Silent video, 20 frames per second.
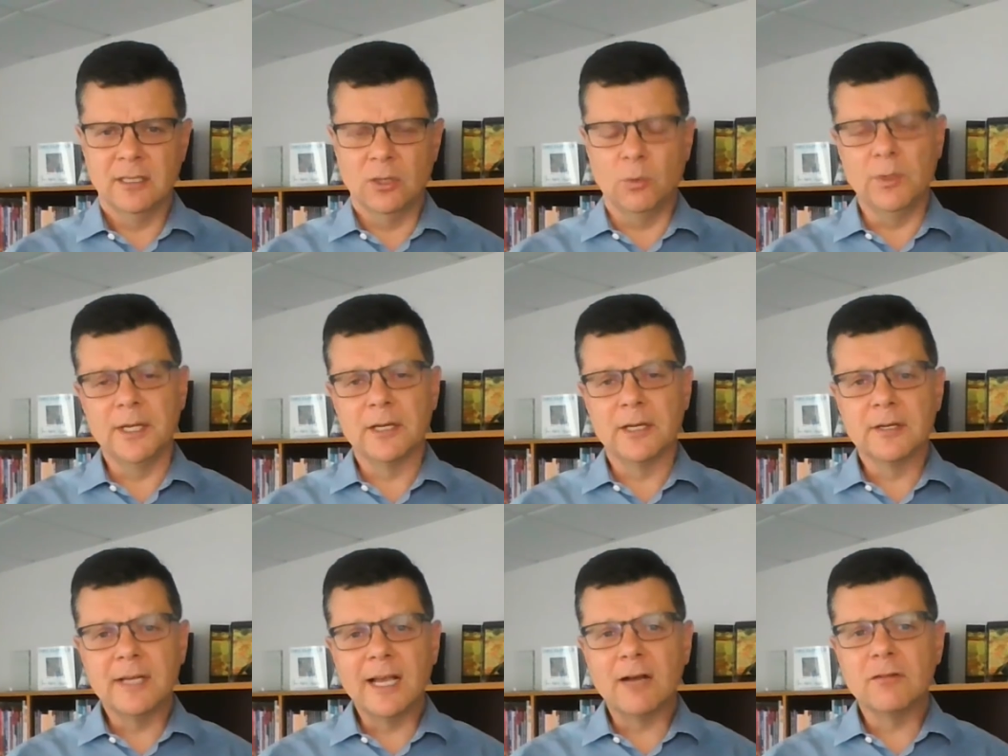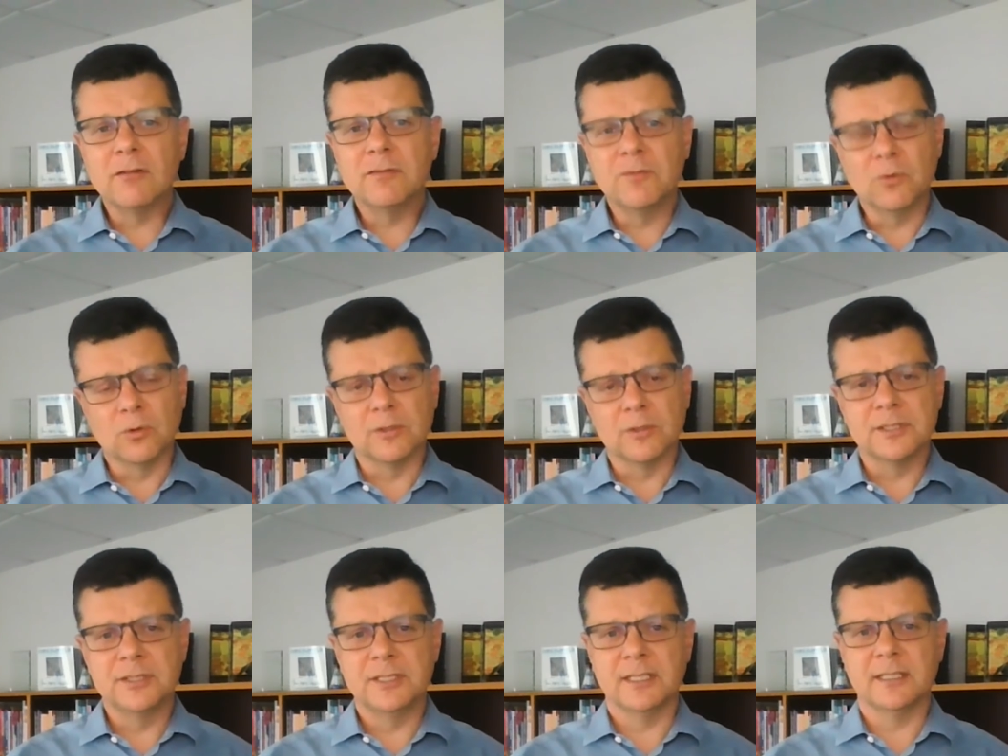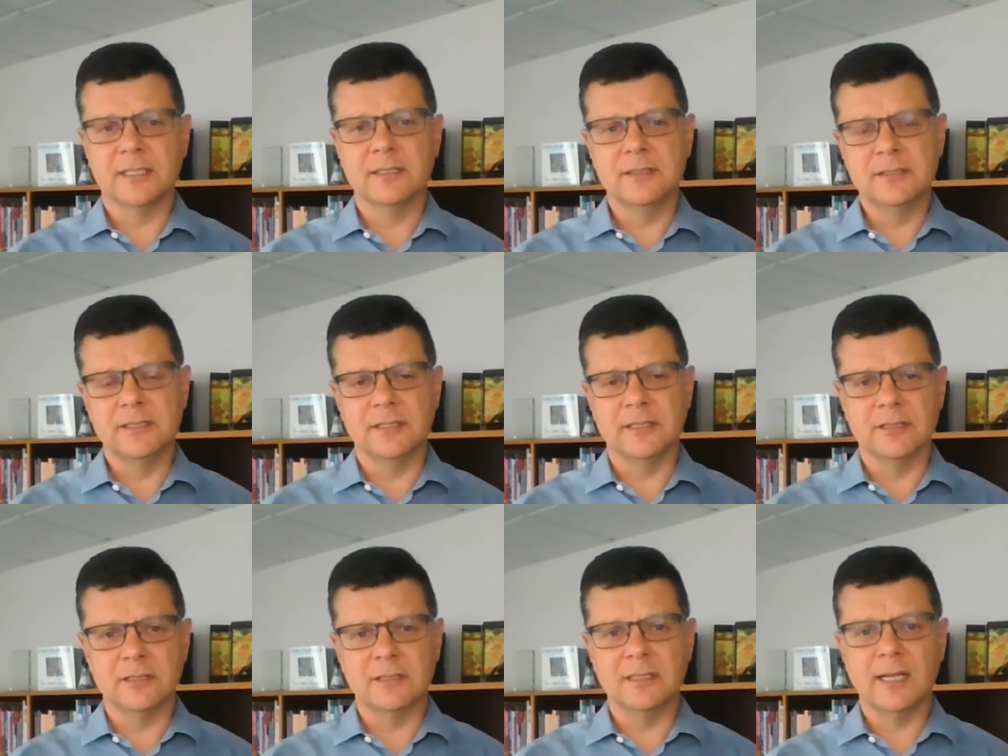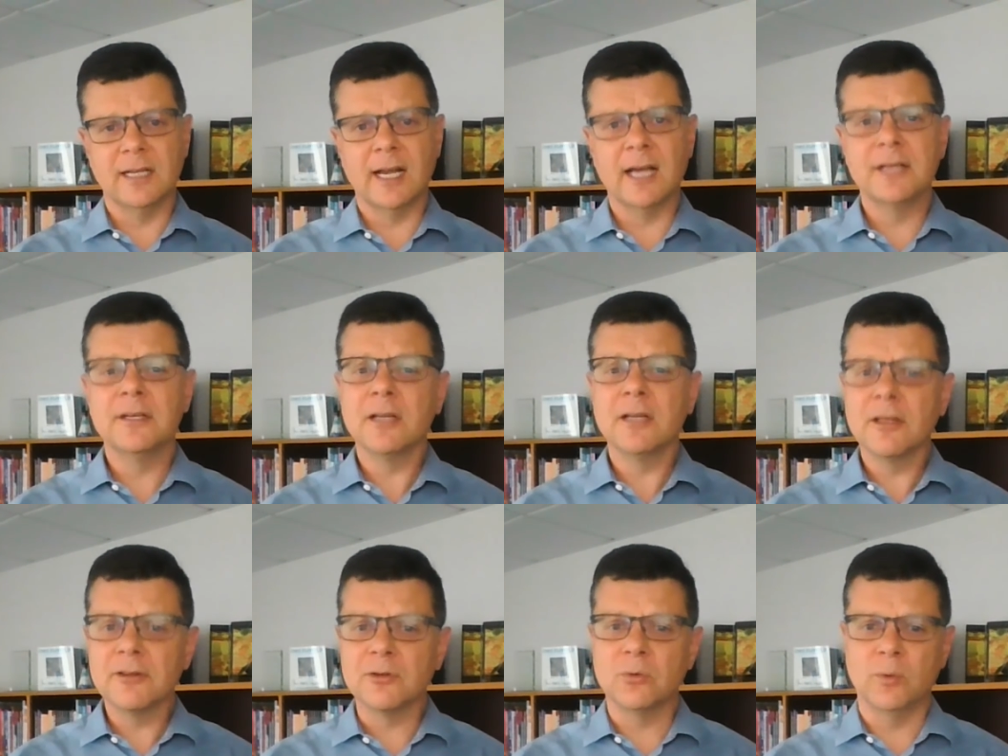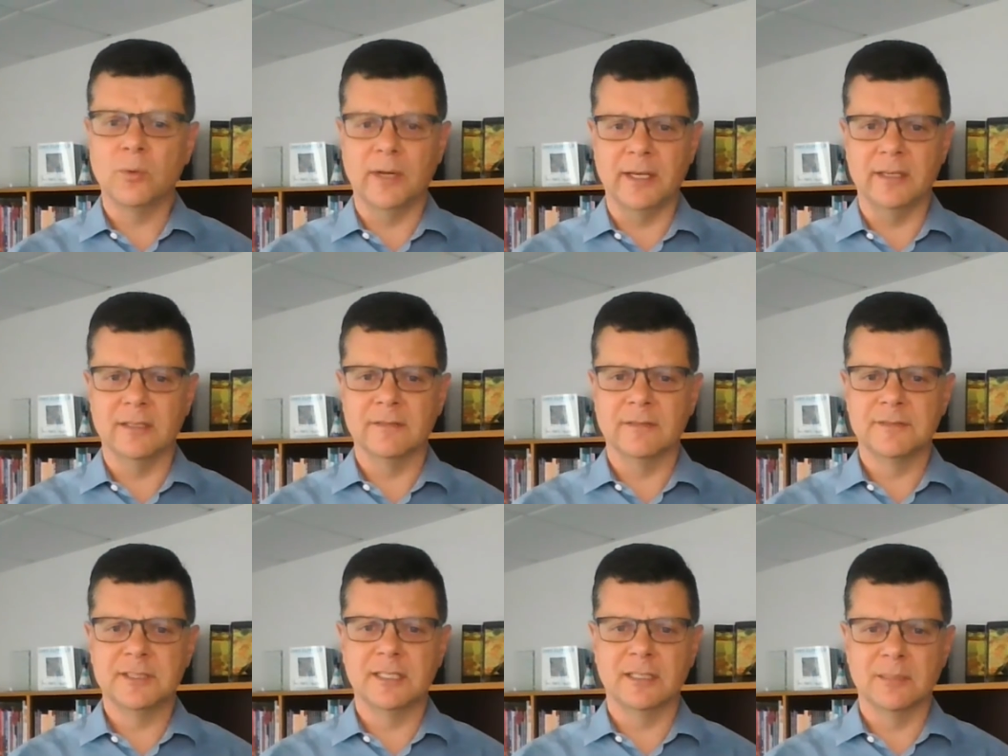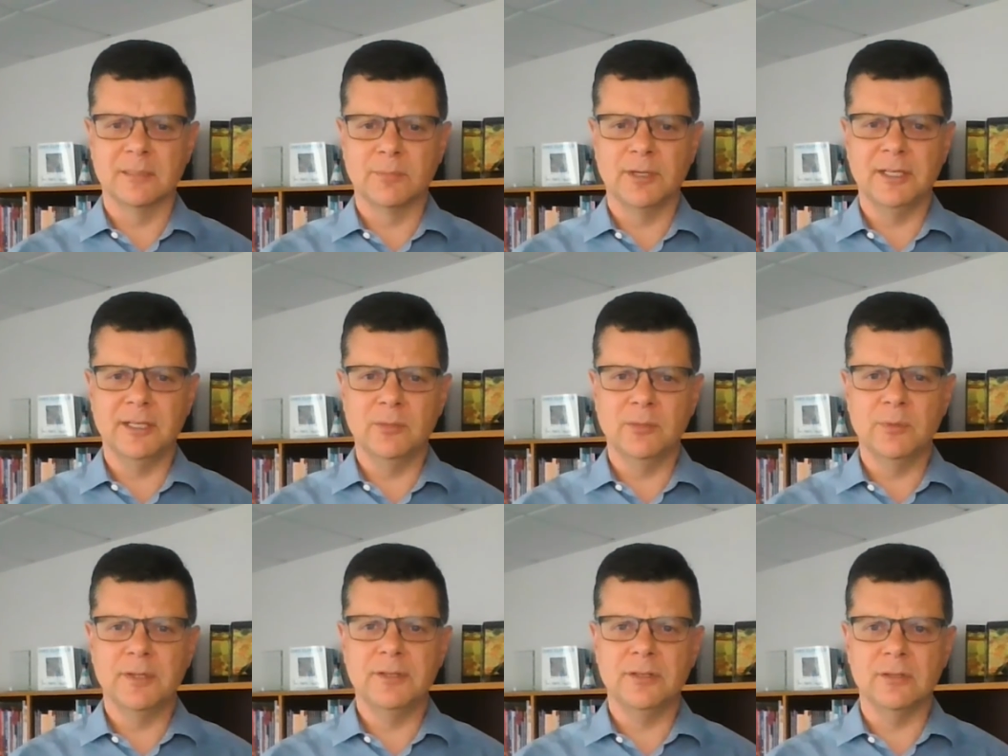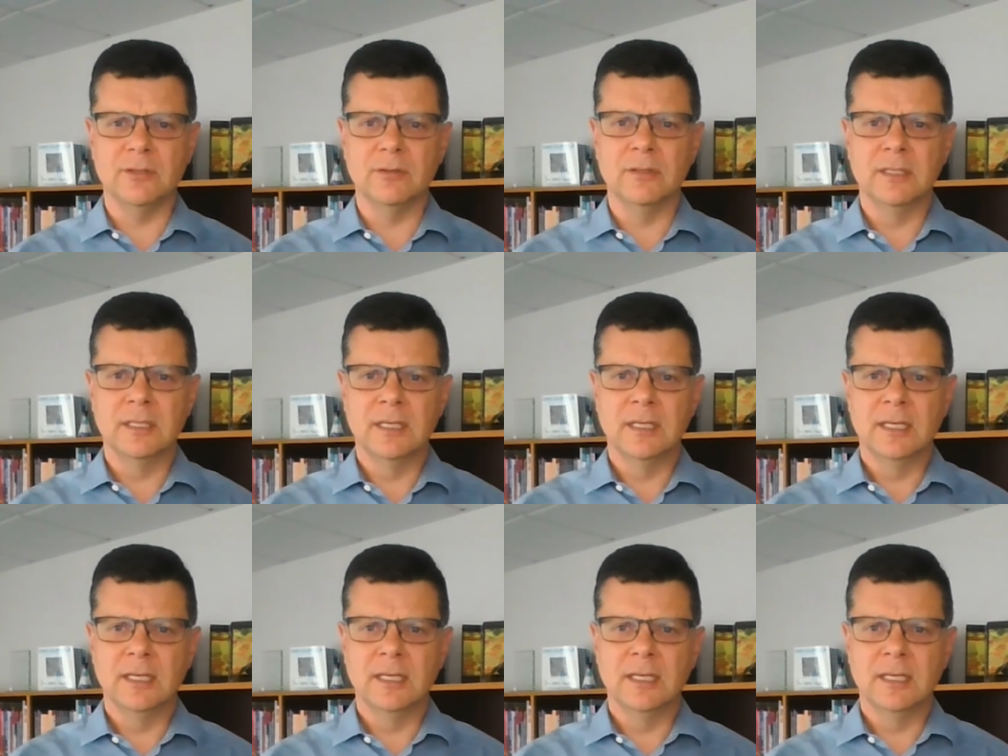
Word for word: we are now forced to consider another way of celebrating with you.